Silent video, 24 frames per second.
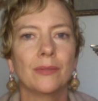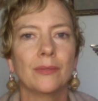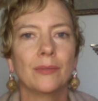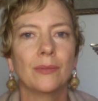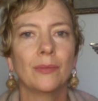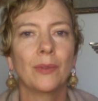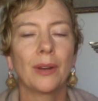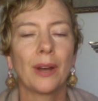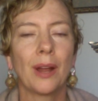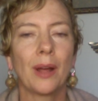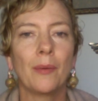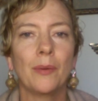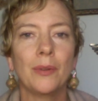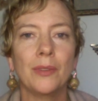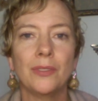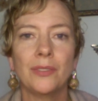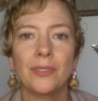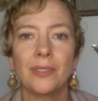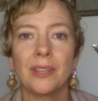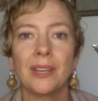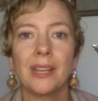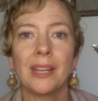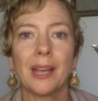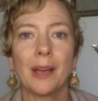when I was
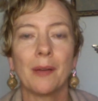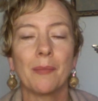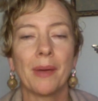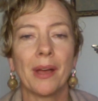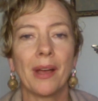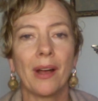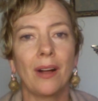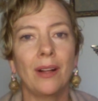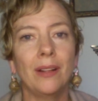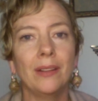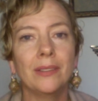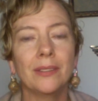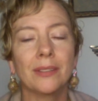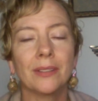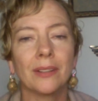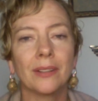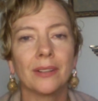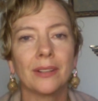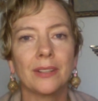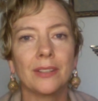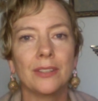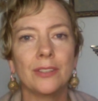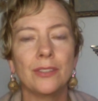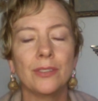sitting at my
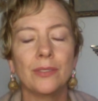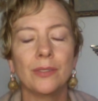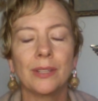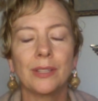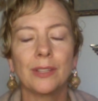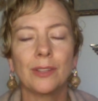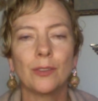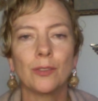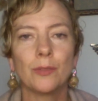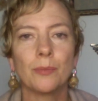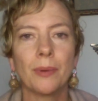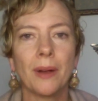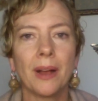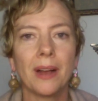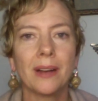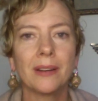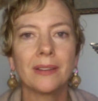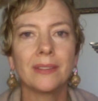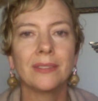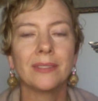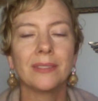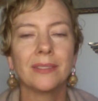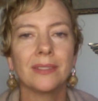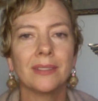altar and doing those
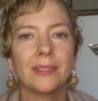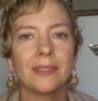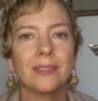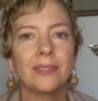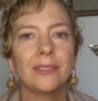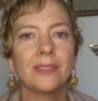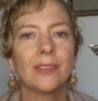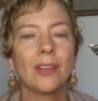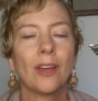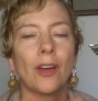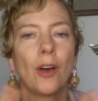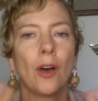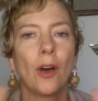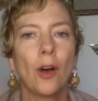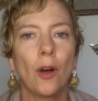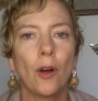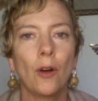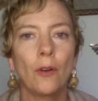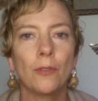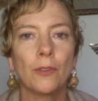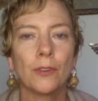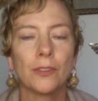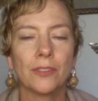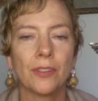practices
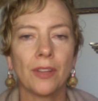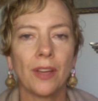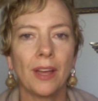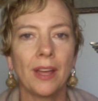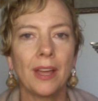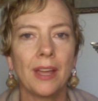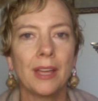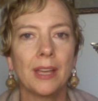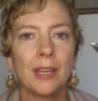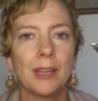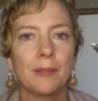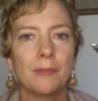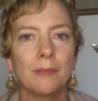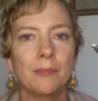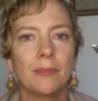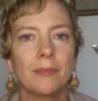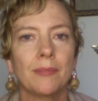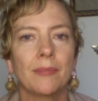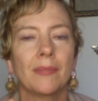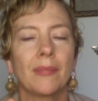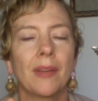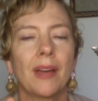over time,